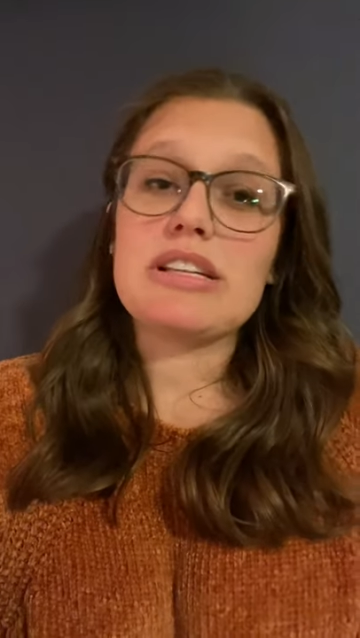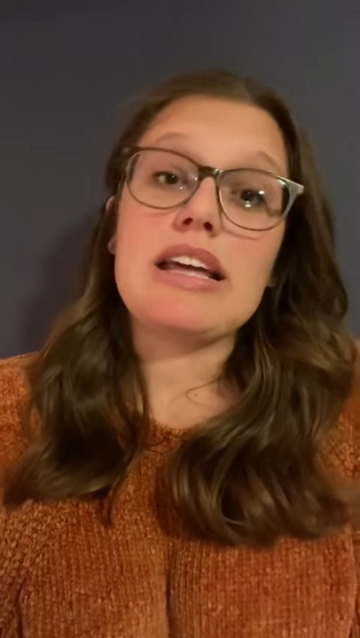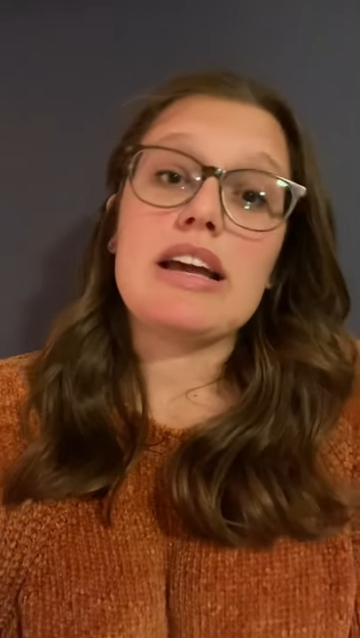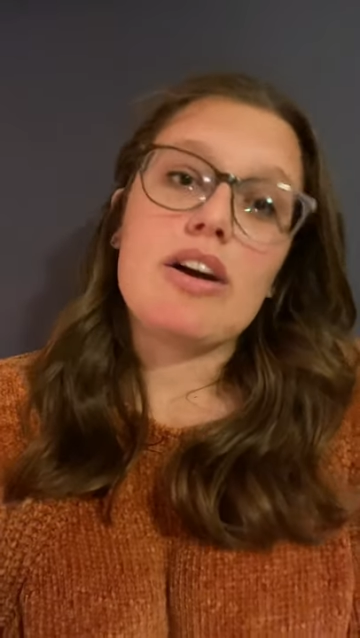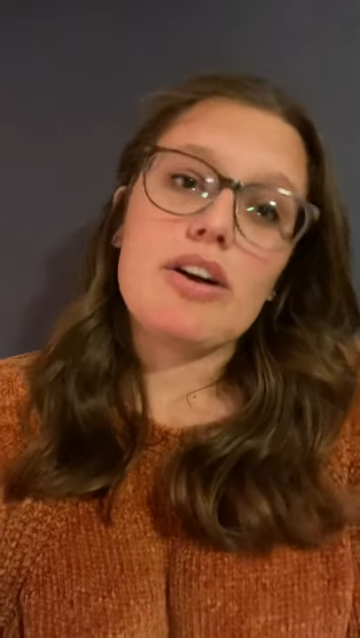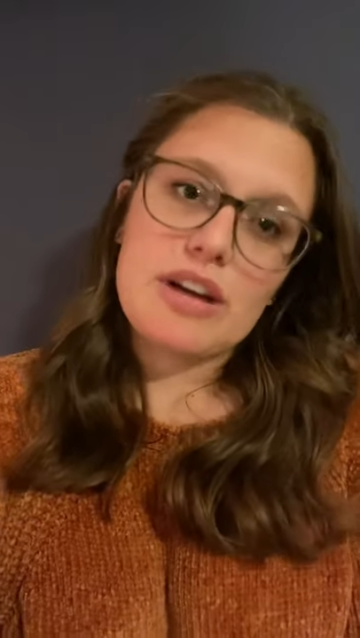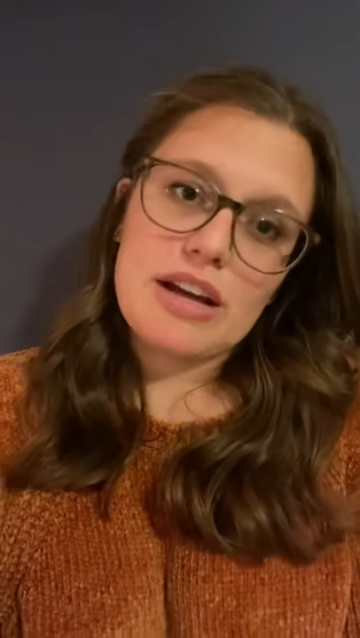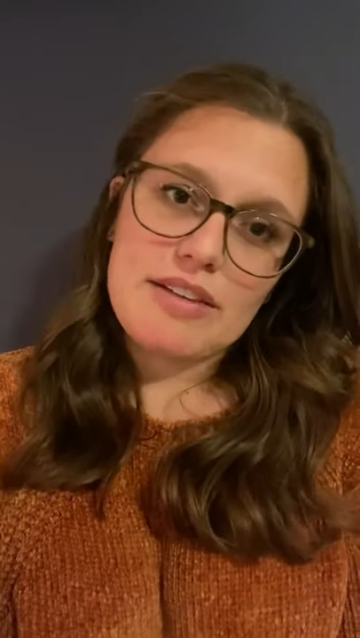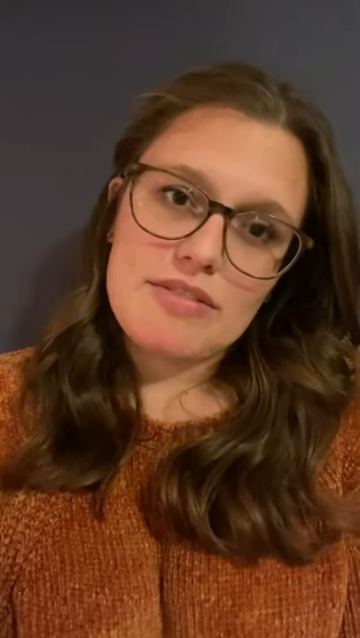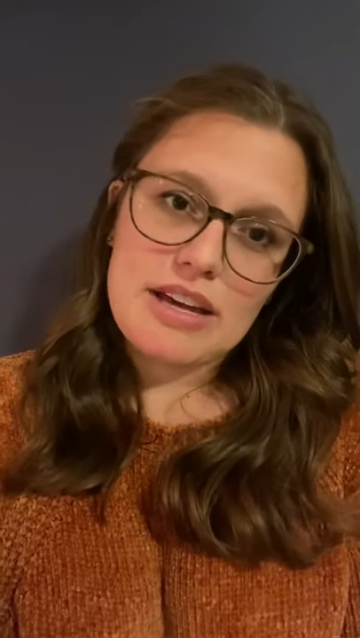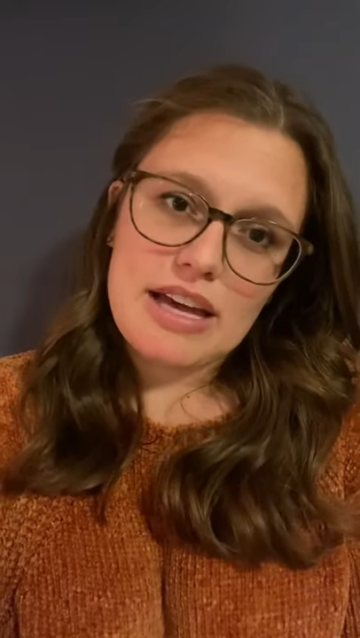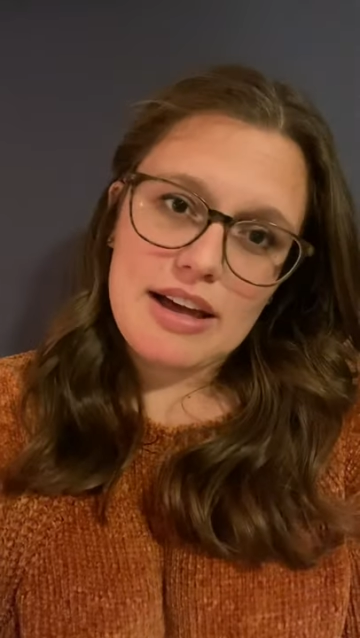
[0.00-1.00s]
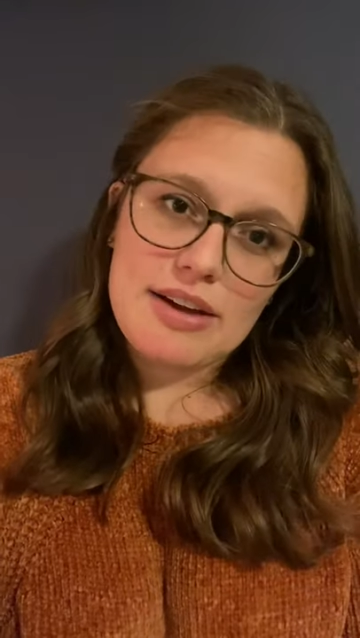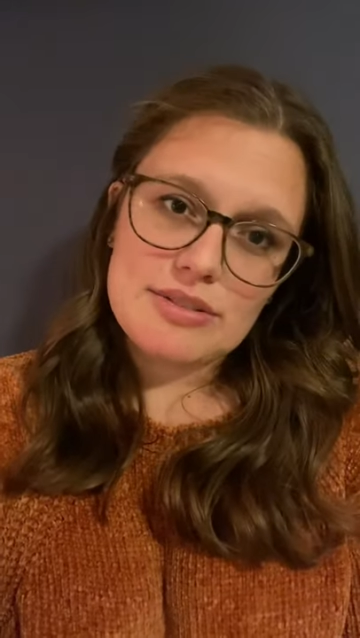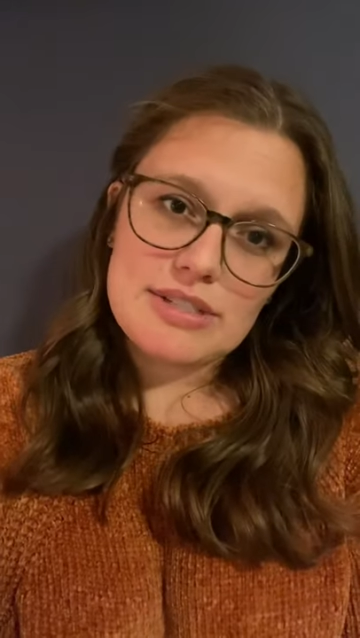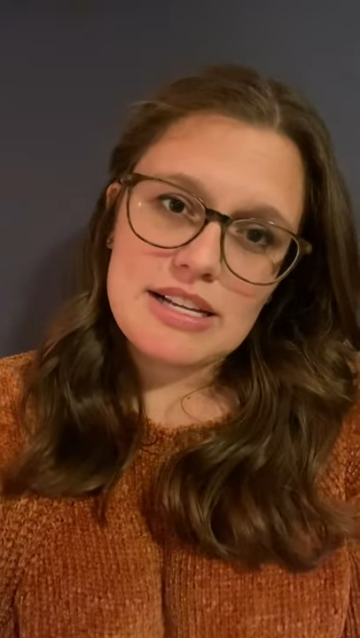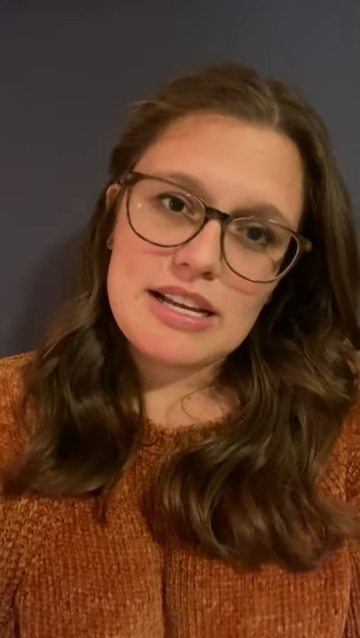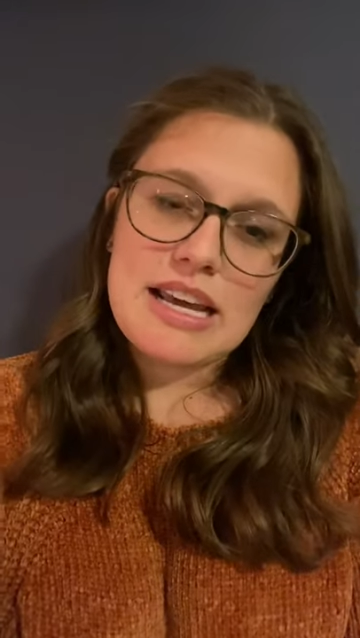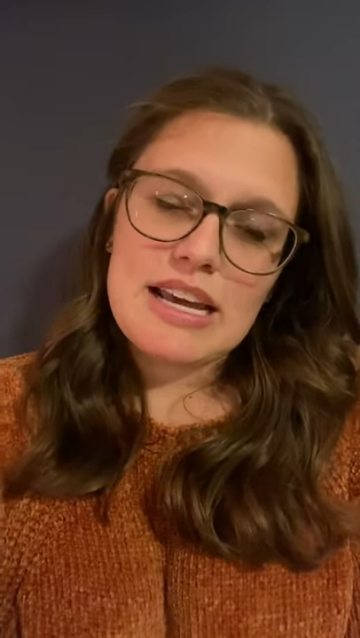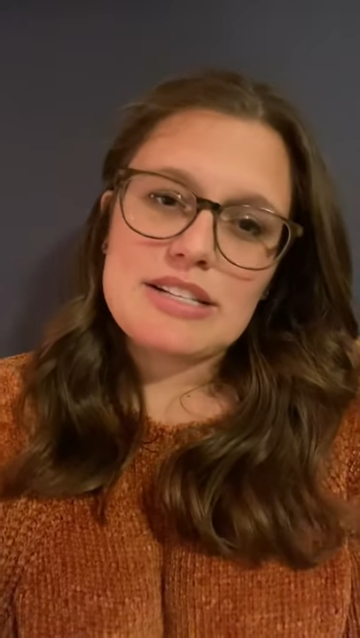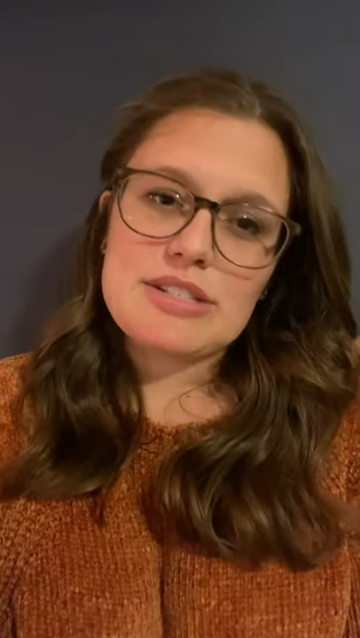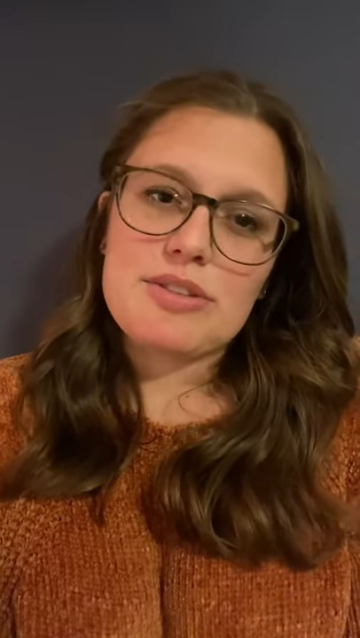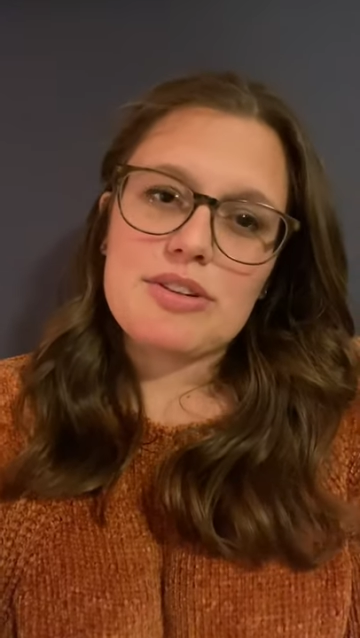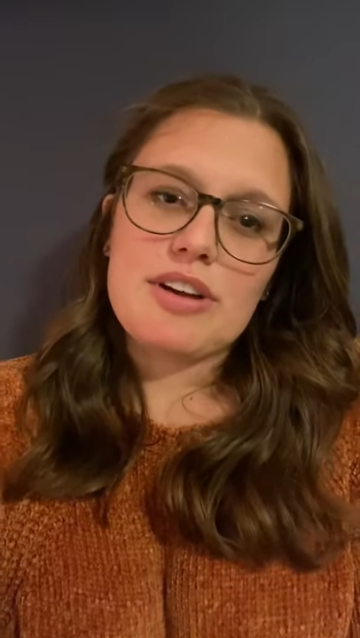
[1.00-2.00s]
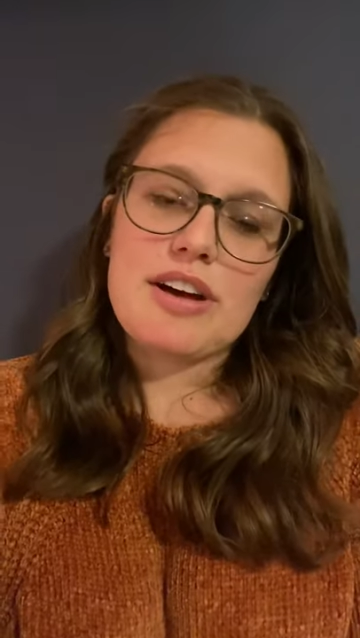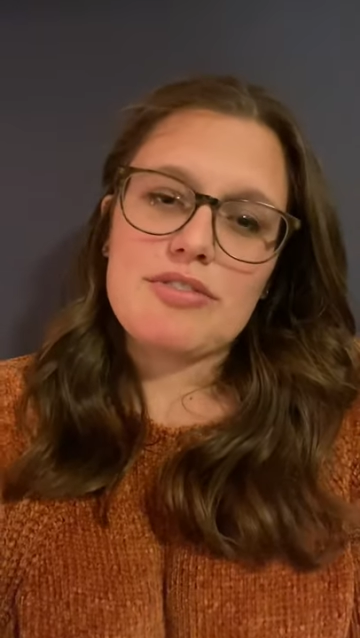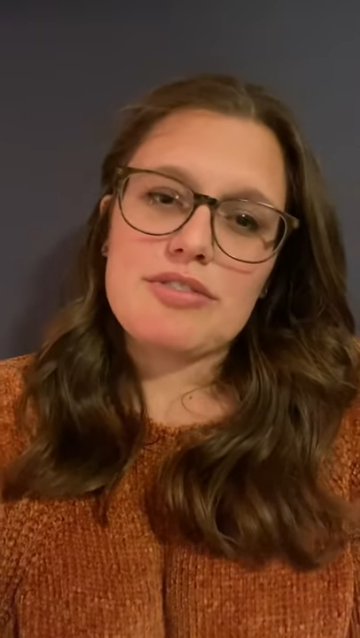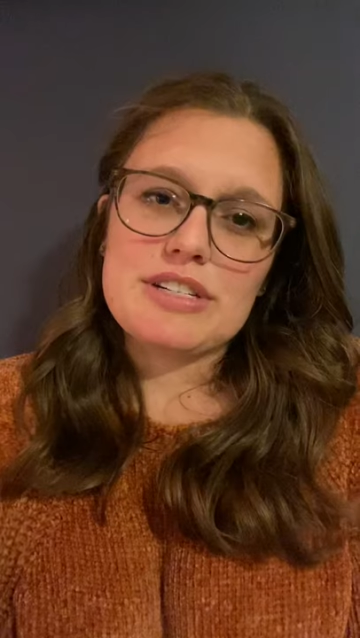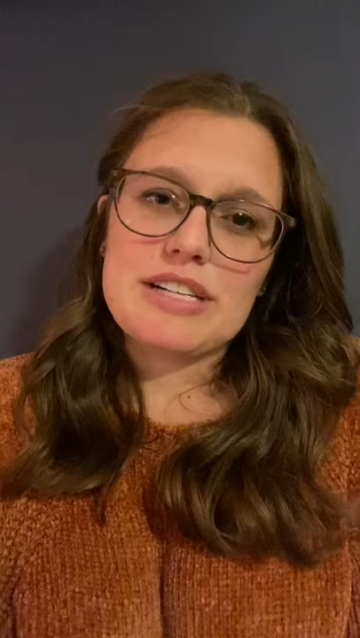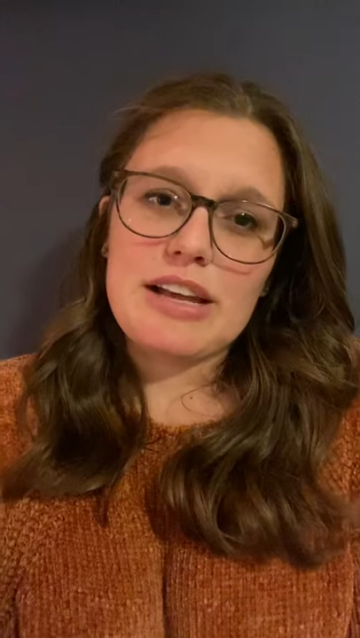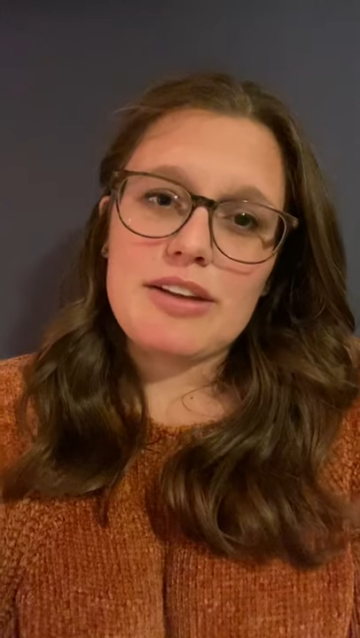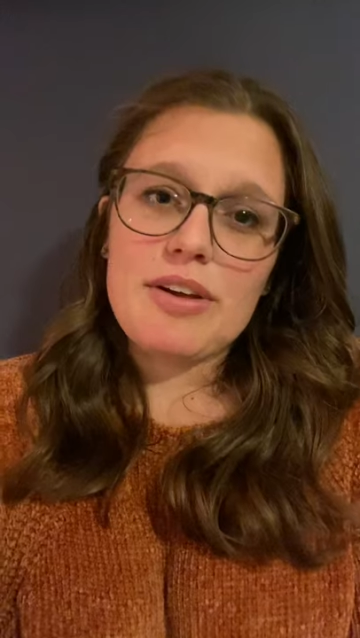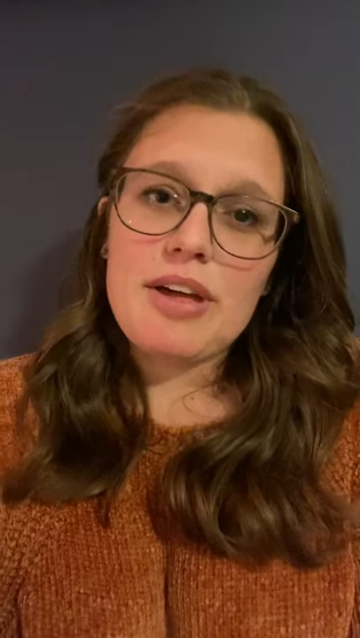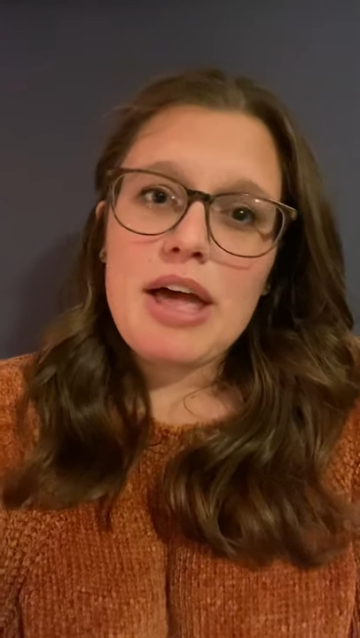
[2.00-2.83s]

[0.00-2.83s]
they archived the cows, so they're not for sale.